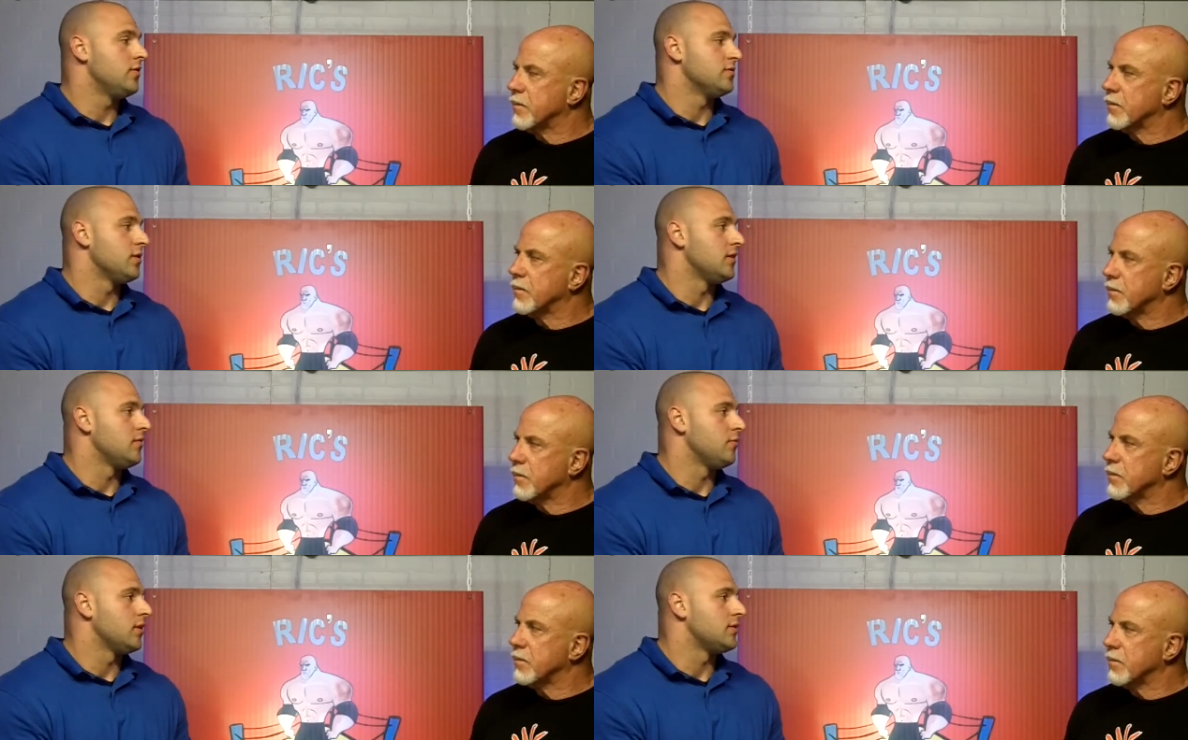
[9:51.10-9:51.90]
Speaker 1: do is blood
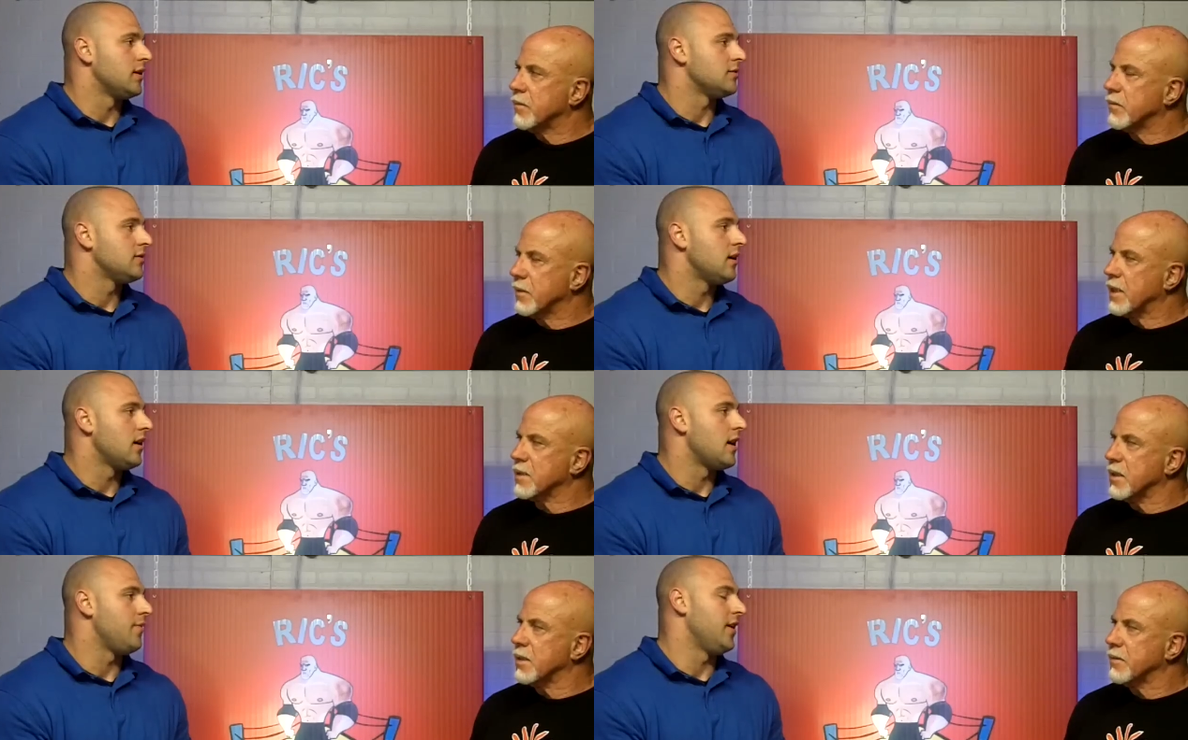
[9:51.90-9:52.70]
blood test. Uh,
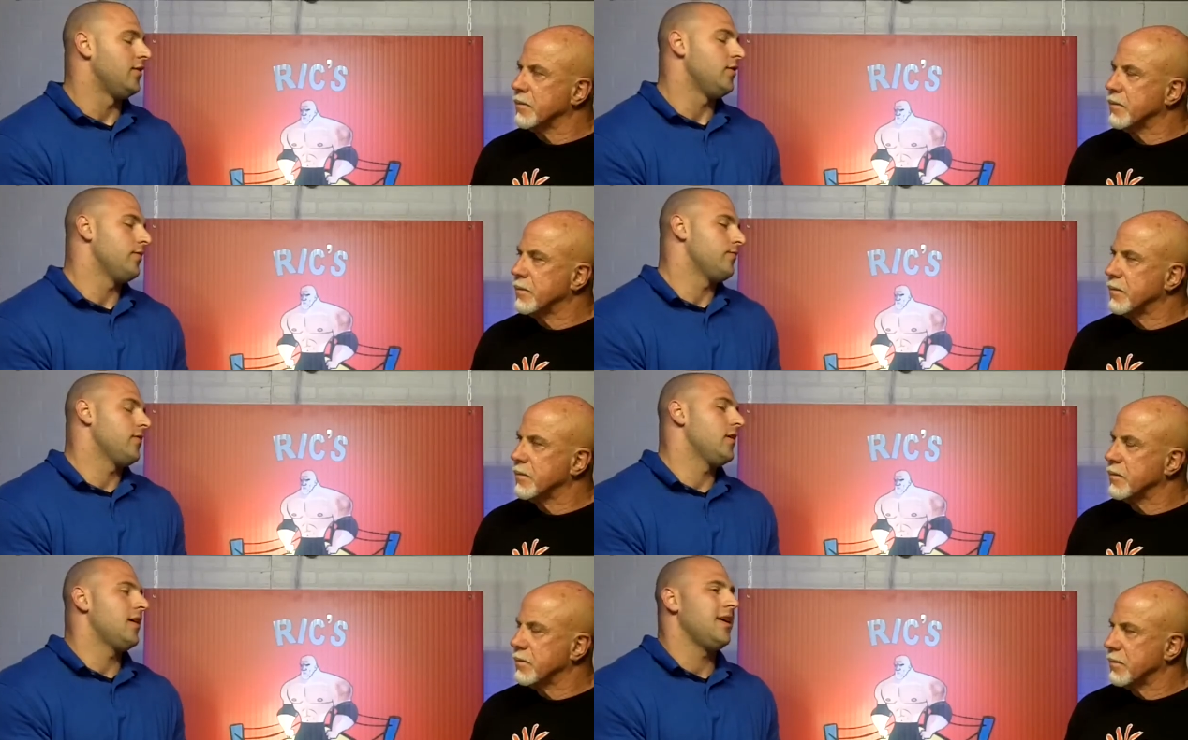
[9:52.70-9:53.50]
I mean,
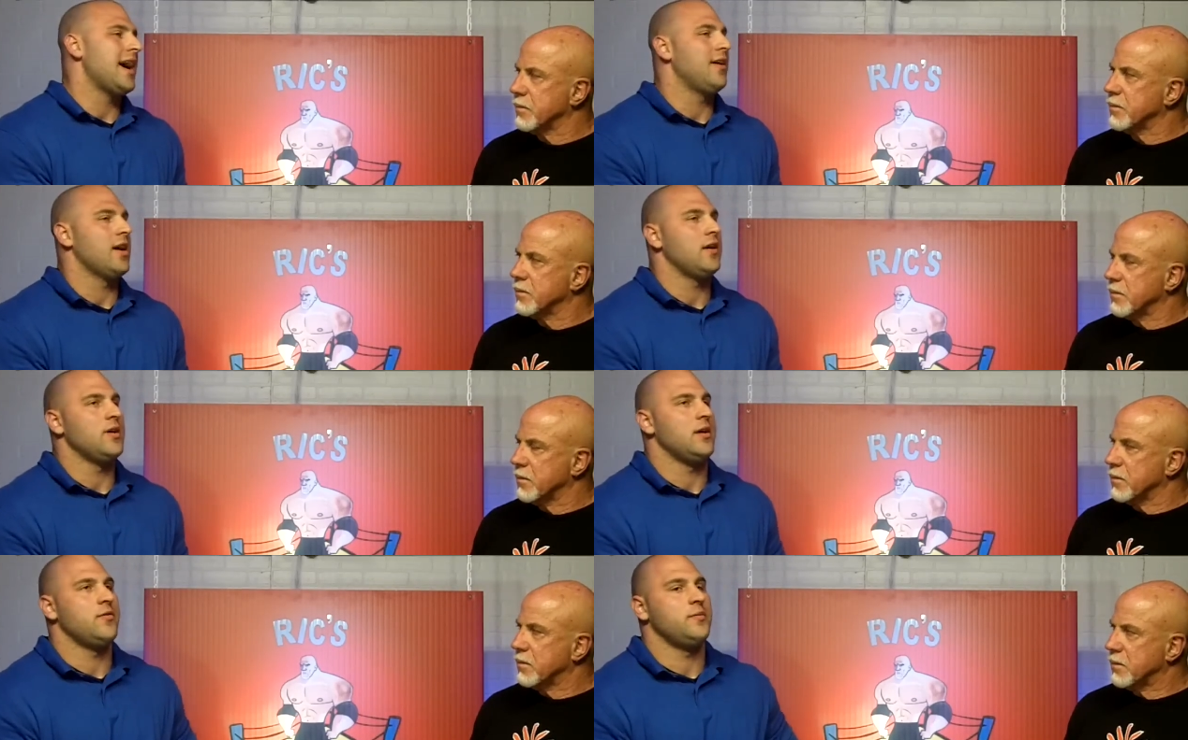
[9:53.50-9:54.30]
I, I
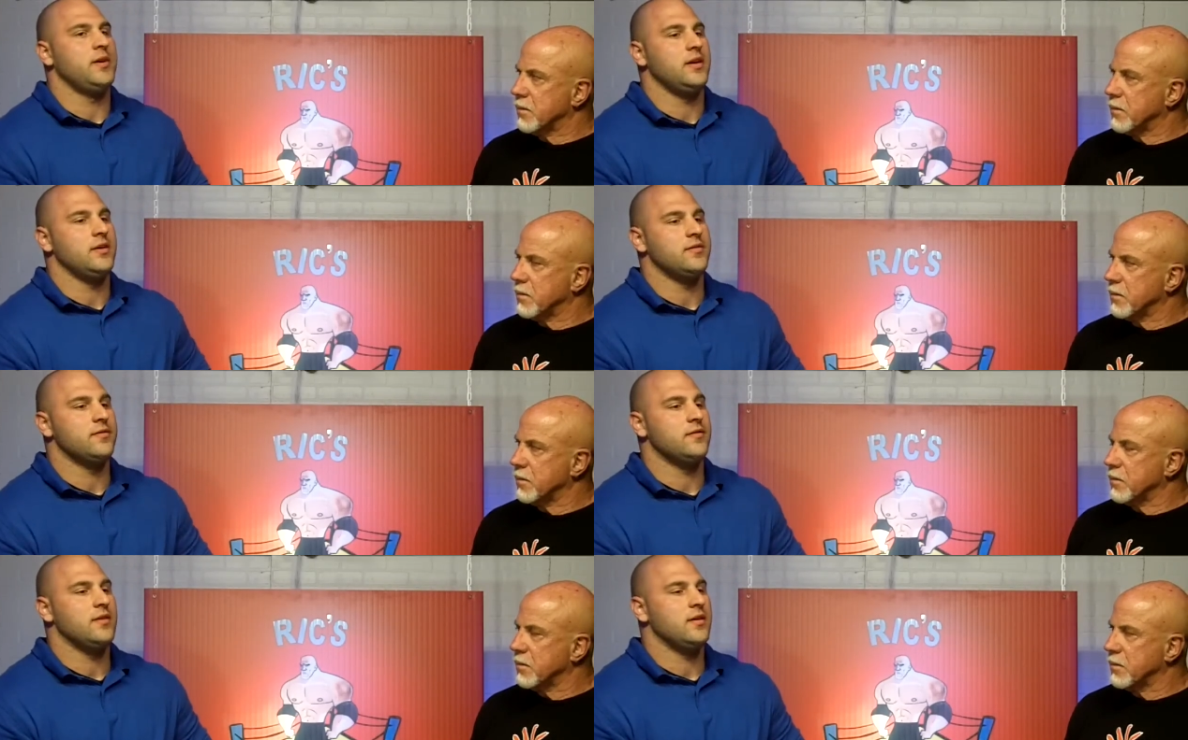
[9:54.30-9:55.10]
it would be
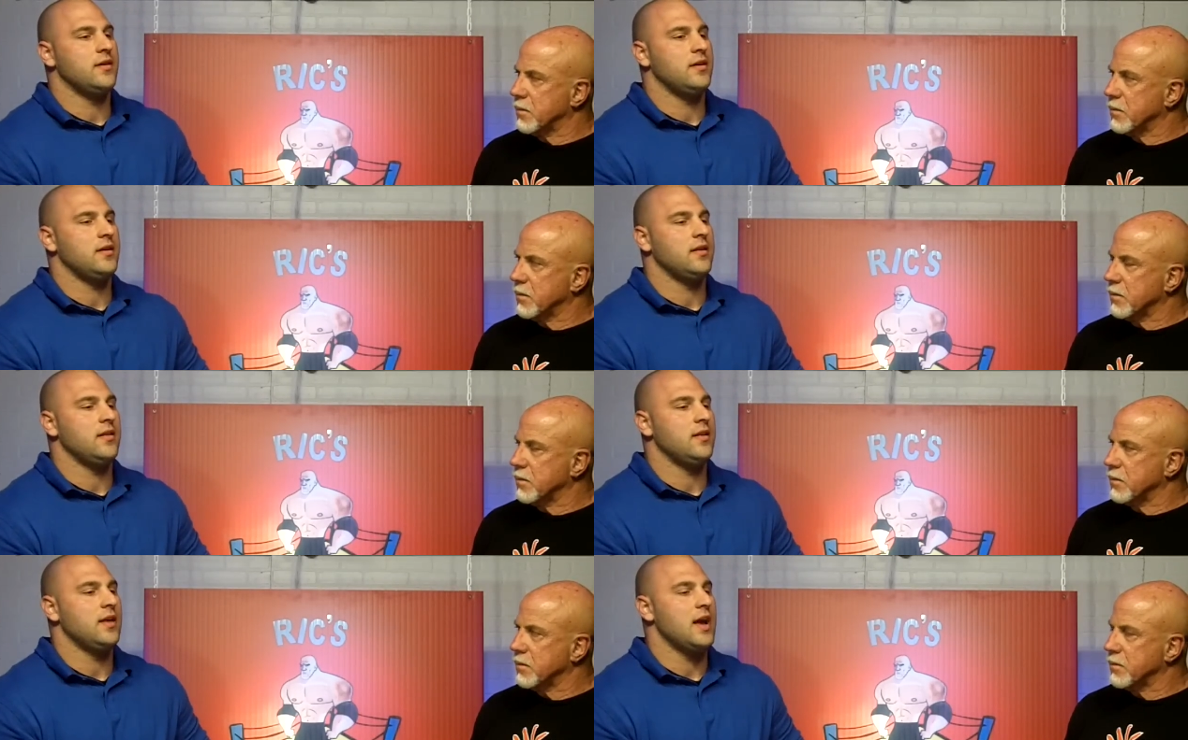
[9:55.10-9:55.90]

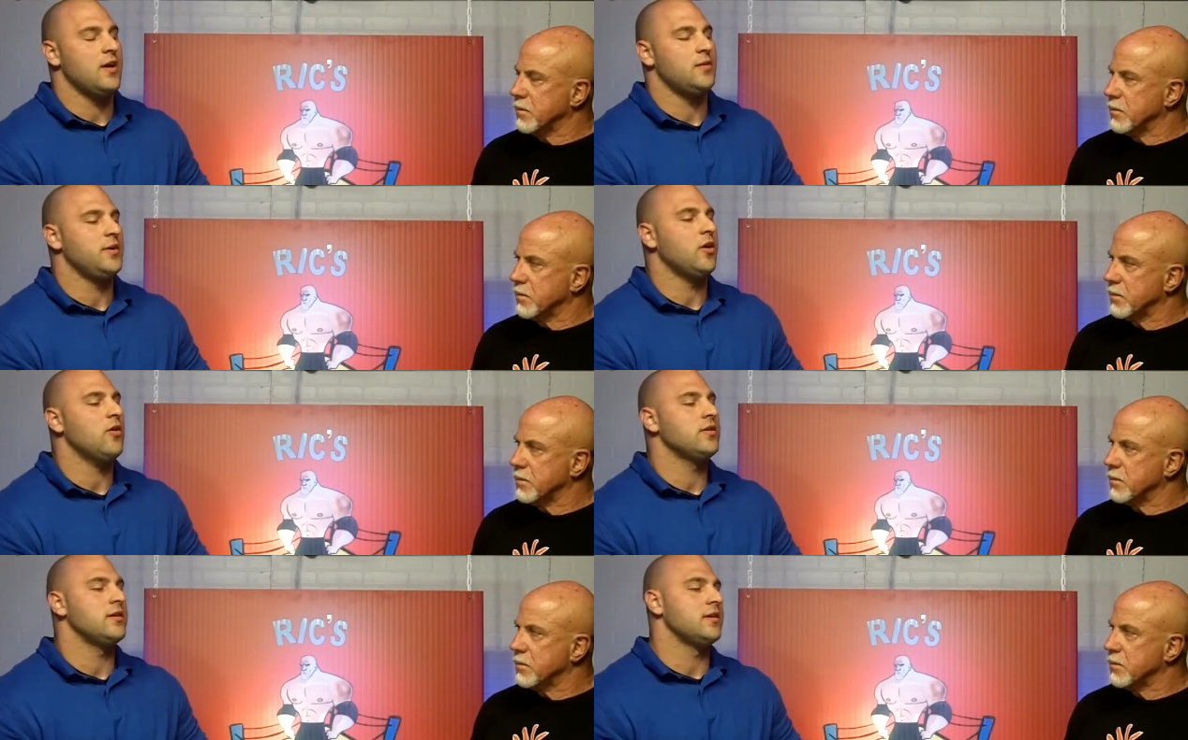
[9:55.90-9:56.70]
yeah it would be
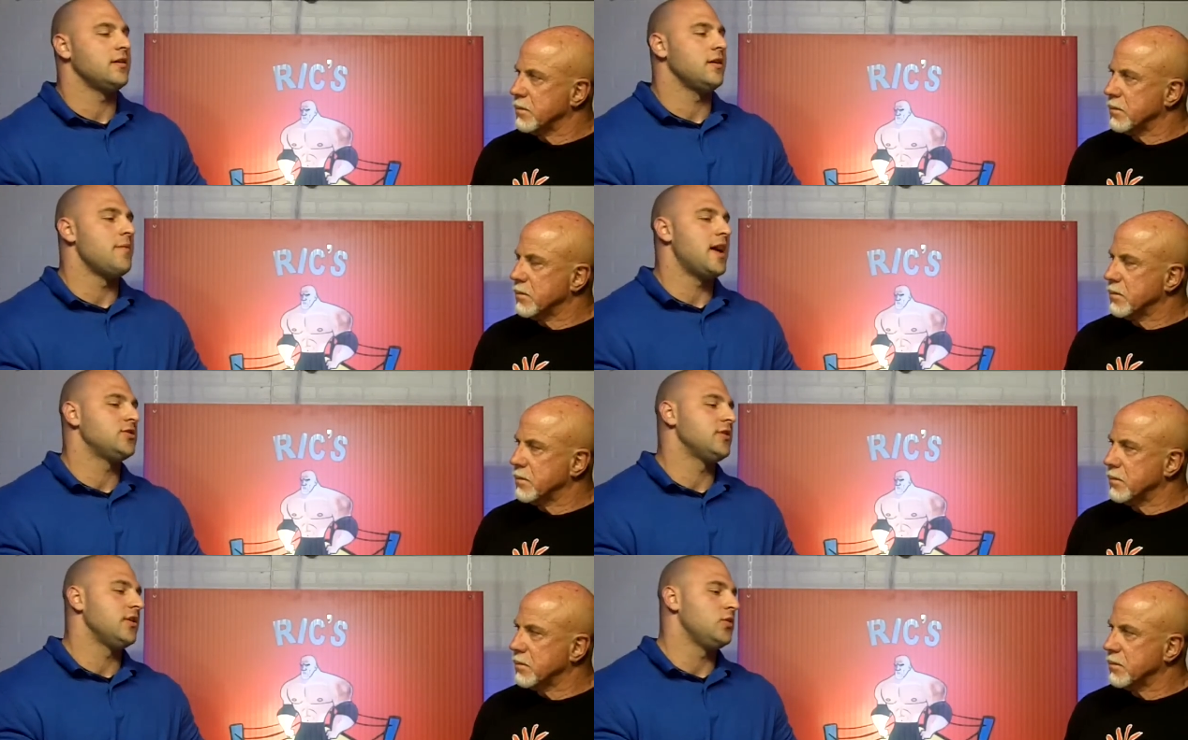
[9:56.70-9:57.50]
hard to
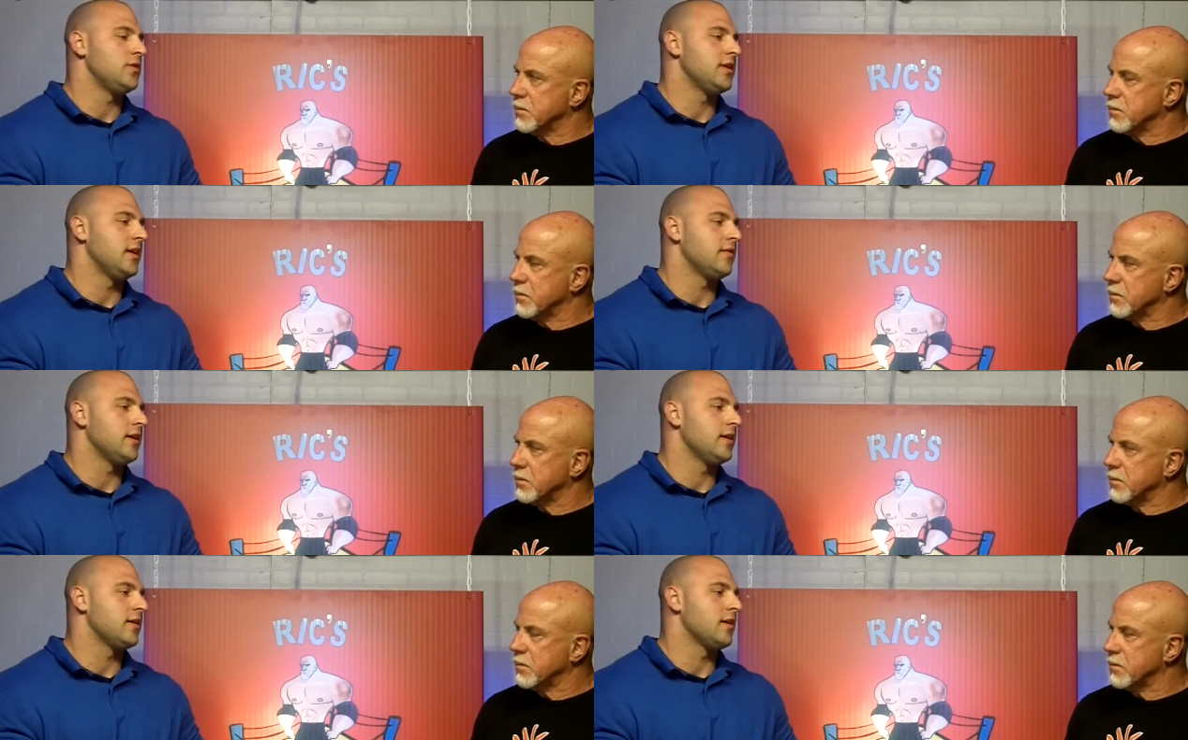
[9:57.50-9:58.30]
imagine that you would get
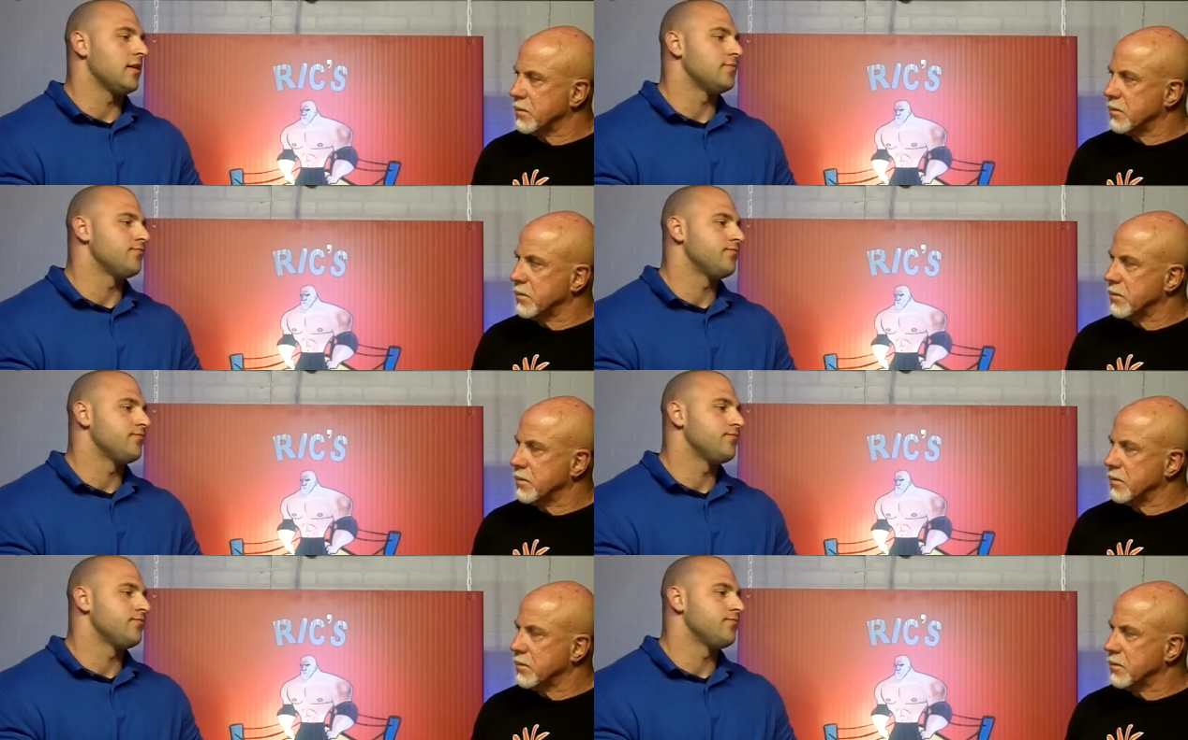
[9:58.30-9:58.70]
like um,